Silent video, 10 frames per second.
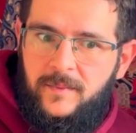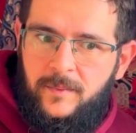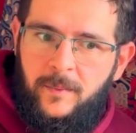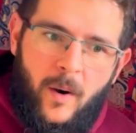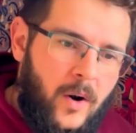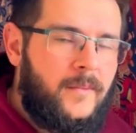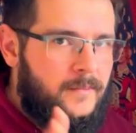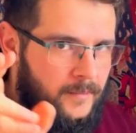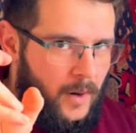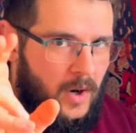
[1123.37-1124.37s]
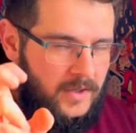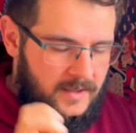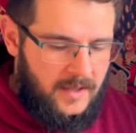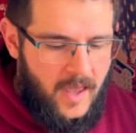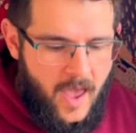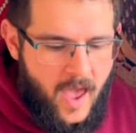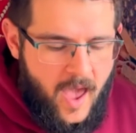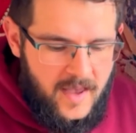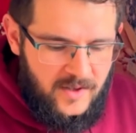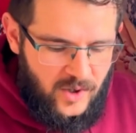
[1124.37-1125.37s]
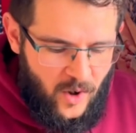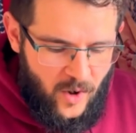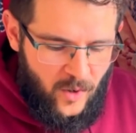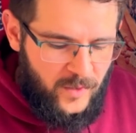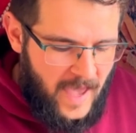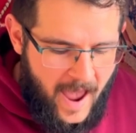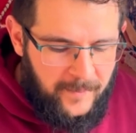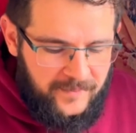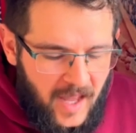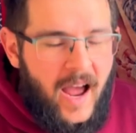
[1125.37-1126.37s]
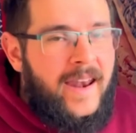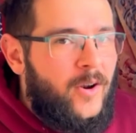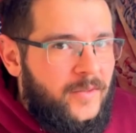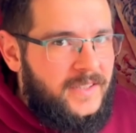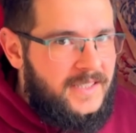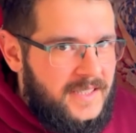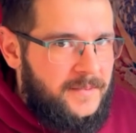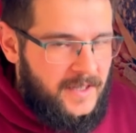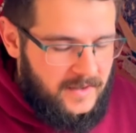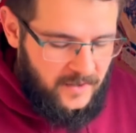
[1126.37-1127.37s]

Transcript: boss. So yeah, and all of this is because of